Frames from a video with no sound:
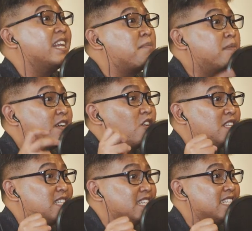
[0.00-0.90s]
The, the, the
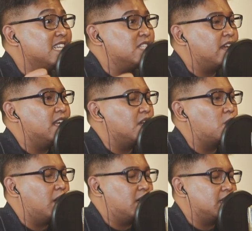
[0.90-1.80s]
consistency is very
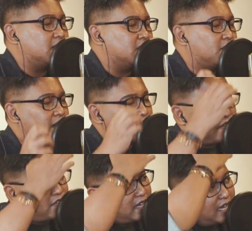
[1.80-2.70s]
uh, is is very
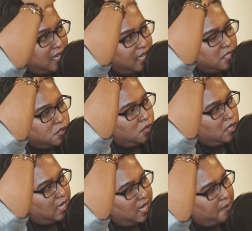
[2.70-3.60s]
different. Uh.
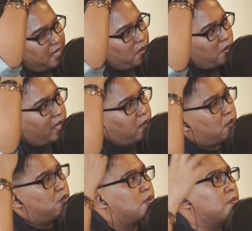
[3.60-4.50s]
So I mean, when you
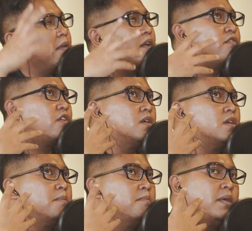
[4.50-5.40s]
want to make for
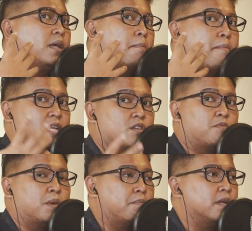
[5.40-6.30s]
a big batch
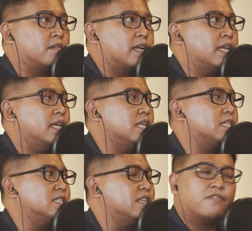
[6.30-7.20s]
of people, right, it
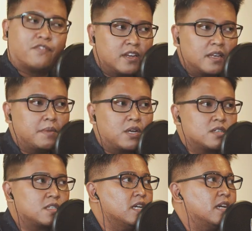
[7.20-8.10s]
is different
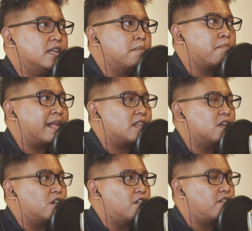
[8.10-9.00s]
because the
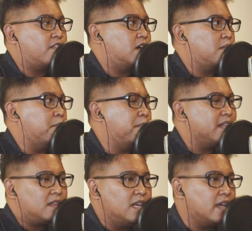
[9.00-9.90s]
method of uh,
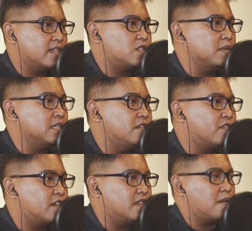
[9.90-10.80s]
beating has to be
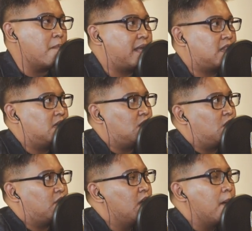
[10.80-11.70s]
different. The method
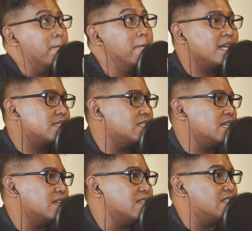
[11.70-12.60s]
of
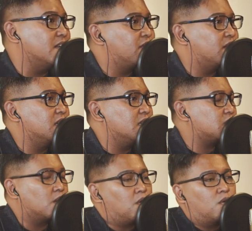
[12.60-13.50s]
mixing is different.
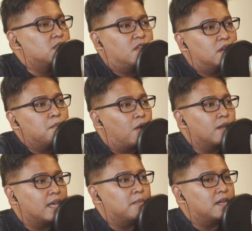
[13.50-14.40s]
It's a whole different
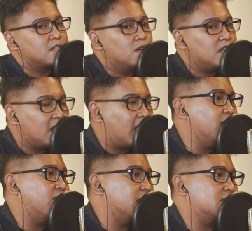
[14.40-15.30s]
ball game. Uh. So another
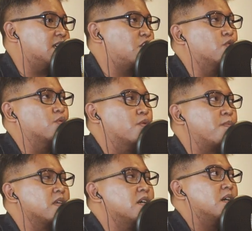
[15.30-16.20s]
advice uh, to
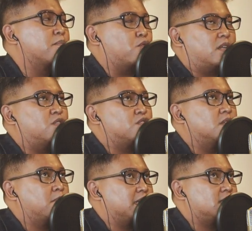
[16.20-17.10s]

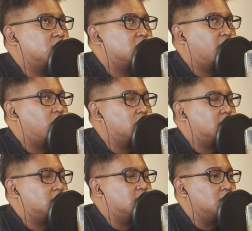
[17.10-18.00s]
potential MasterChef
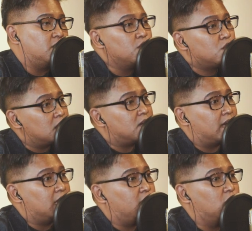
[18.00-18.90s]
contestants in future,
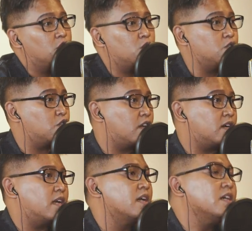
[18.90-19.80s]
right, if you're going to join,
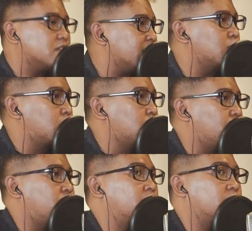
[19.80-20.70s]
right, try to
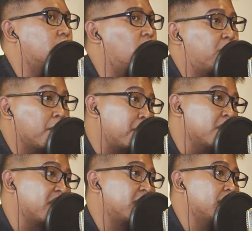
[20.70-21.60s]
cook for like a lot of
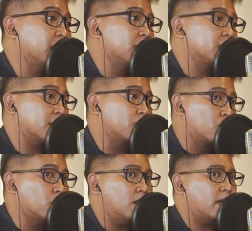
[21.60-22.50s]
people. Try to
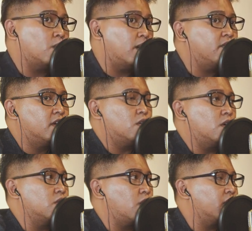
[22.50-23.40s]
cook like whatever
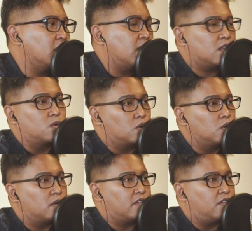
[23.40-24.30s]
you are, whatever you like to
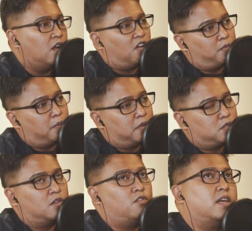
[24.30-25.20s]
cook, right? For a lot of people.
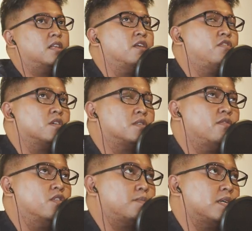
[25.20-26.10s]
So if you like, if your
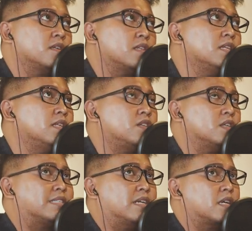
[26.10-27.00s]
if your specialty dish
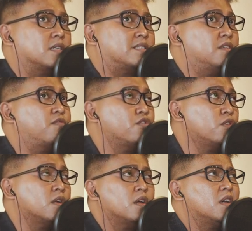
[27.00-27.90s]
is like a
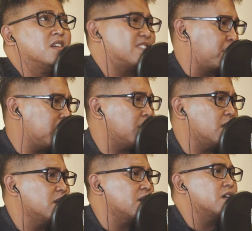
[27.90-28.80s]
seafood
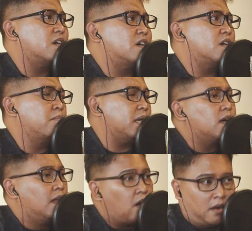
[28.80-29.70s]
something, uh, make
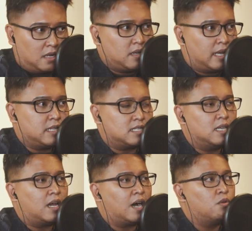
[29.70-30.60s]
a lot and
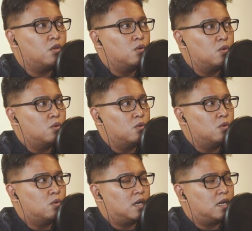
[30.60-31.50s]
see how
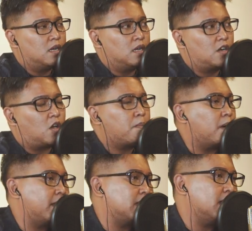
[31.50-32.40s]
you uh
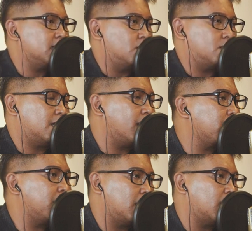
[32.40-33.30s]
compartmentalize your
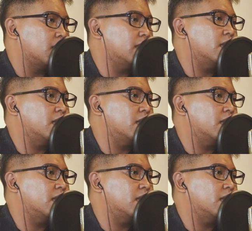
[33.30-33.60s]
time lah.